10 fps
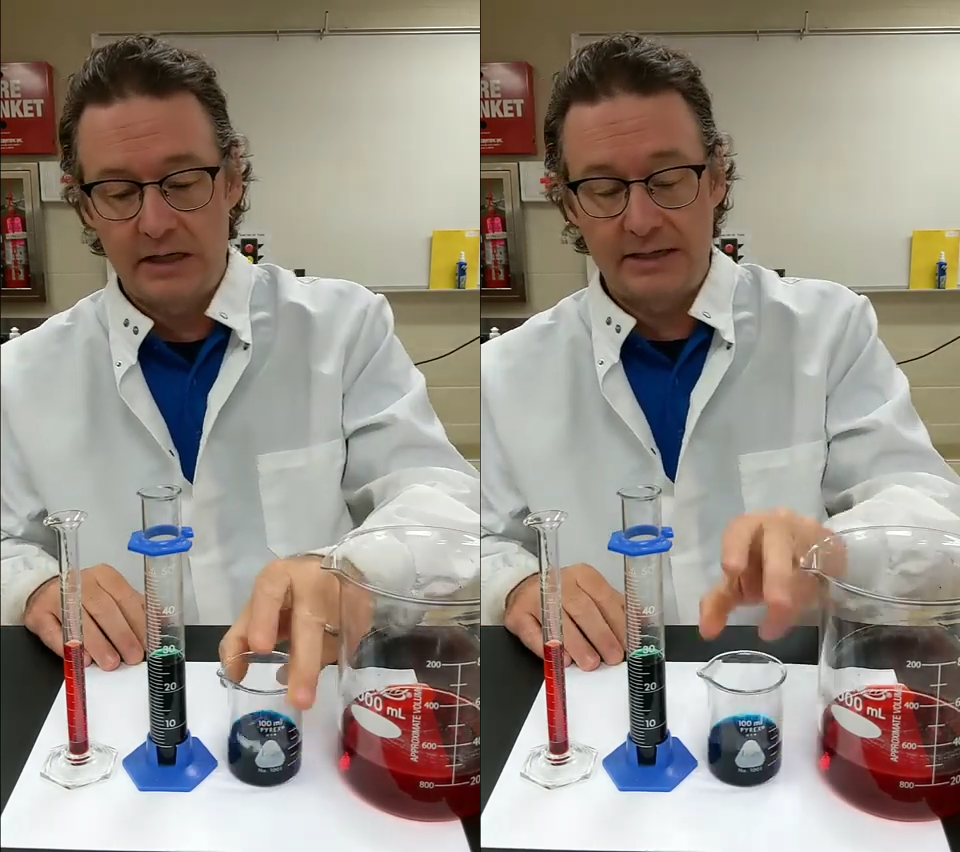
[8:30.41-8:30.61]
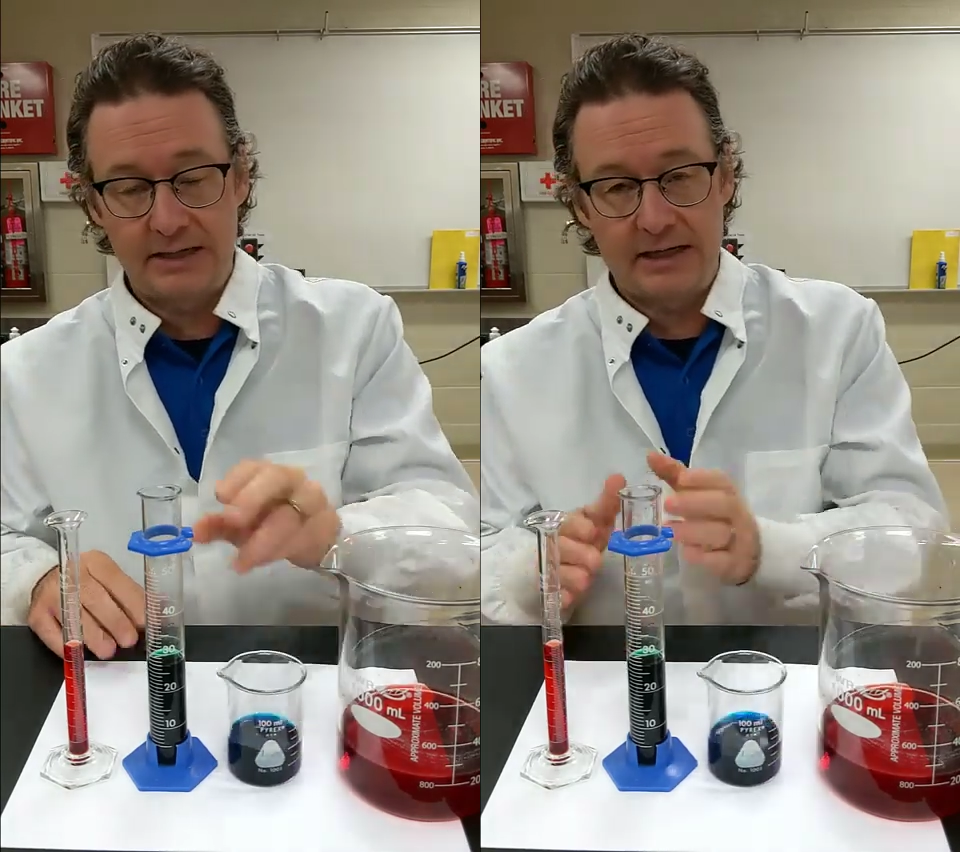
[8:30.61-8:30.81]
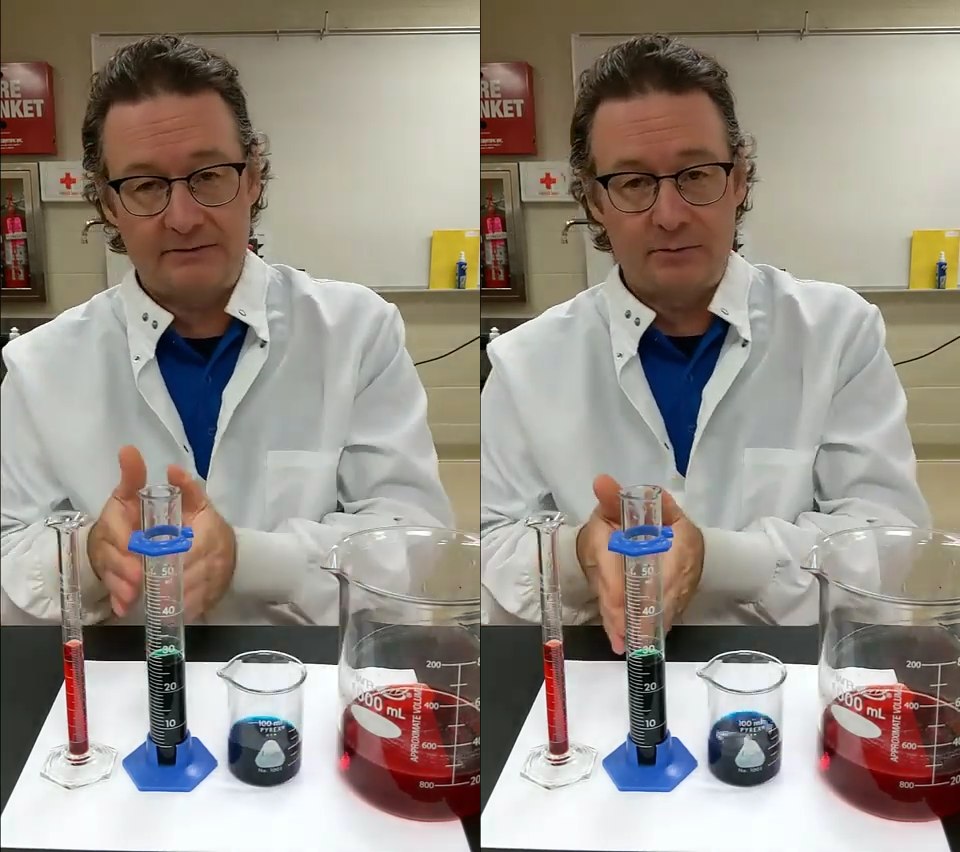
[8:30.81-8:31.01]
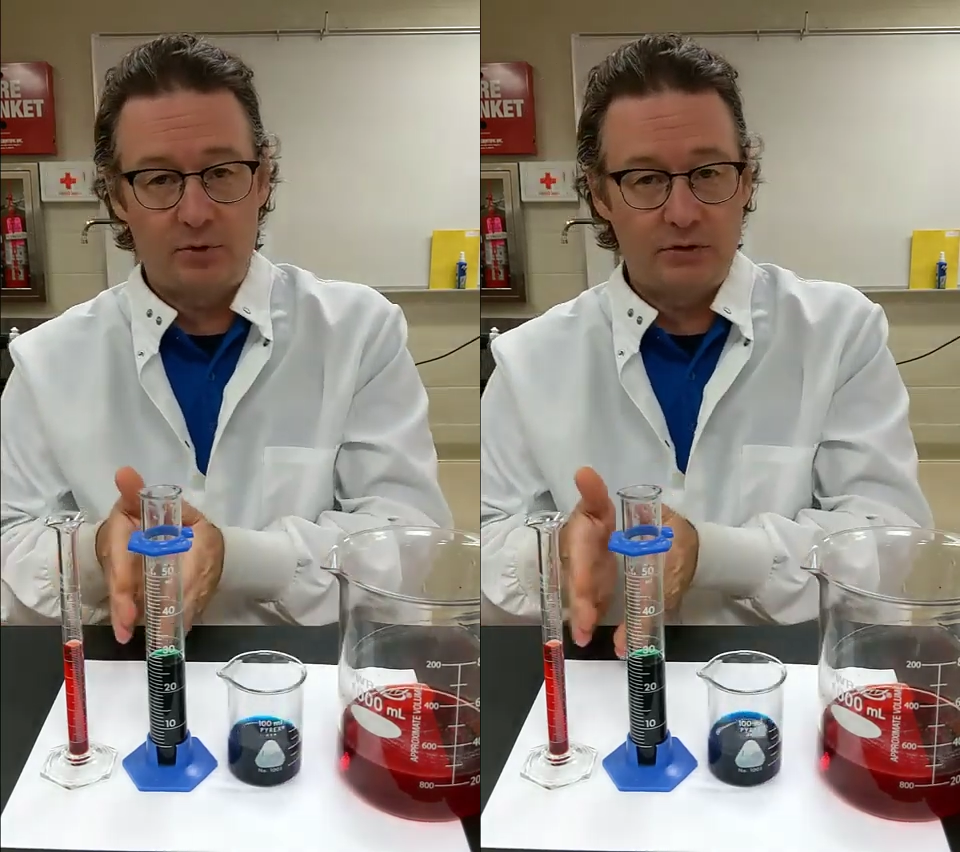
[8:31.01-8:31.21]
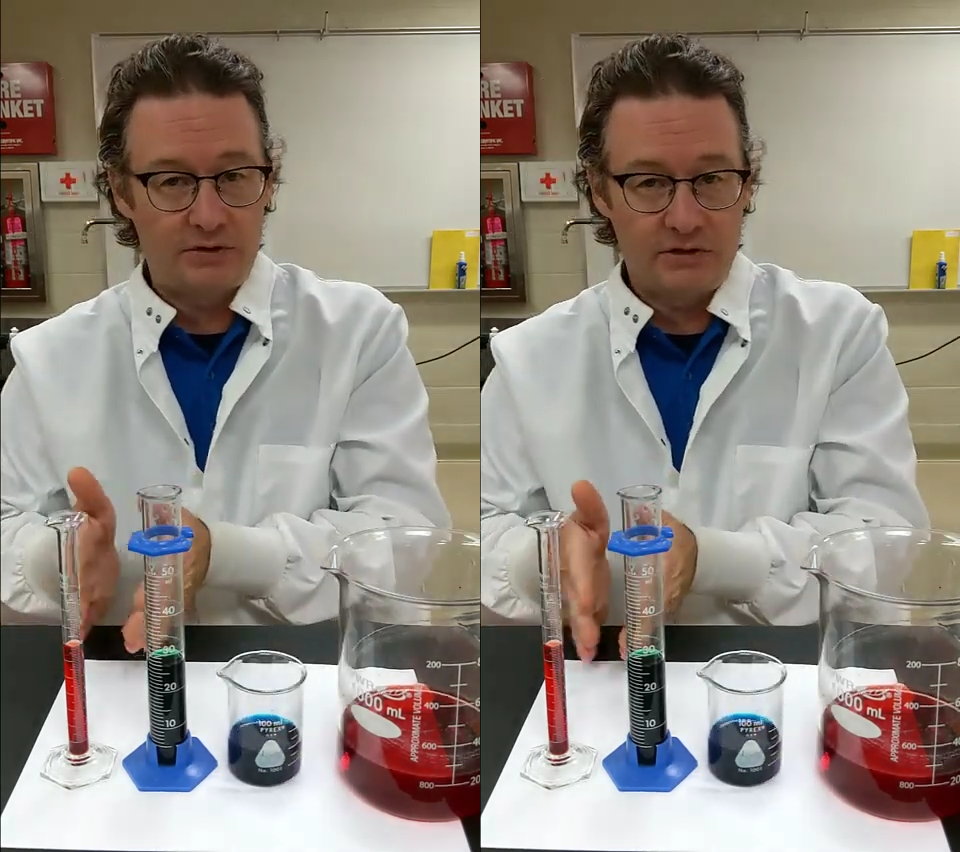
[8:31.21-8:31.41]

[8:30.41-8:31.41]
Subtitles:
and then I have to put